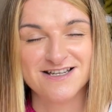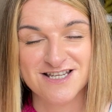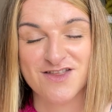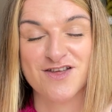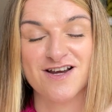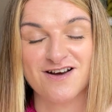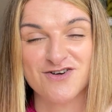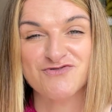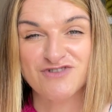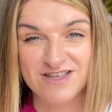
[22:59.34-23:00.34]
they are
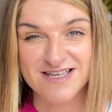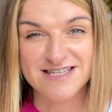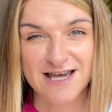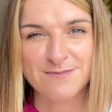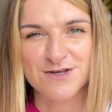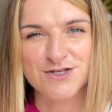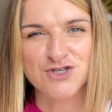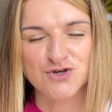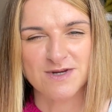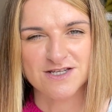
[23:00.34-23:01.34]
really time
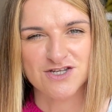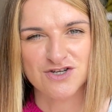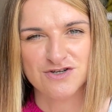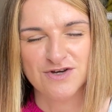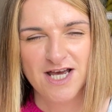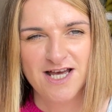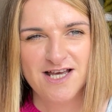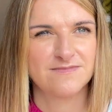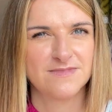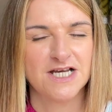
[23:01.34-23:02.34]
consuming too.
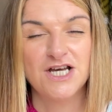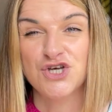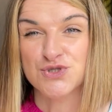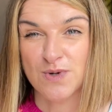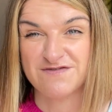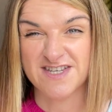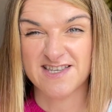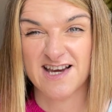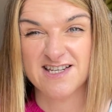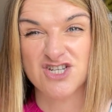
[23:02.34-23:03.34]
So I've
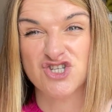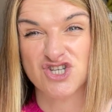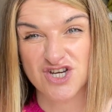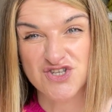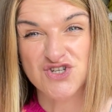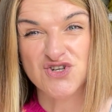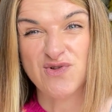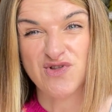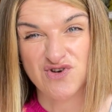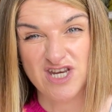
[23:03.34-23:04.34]
decided just to do
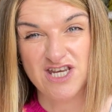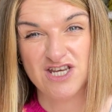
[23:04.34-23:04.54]
3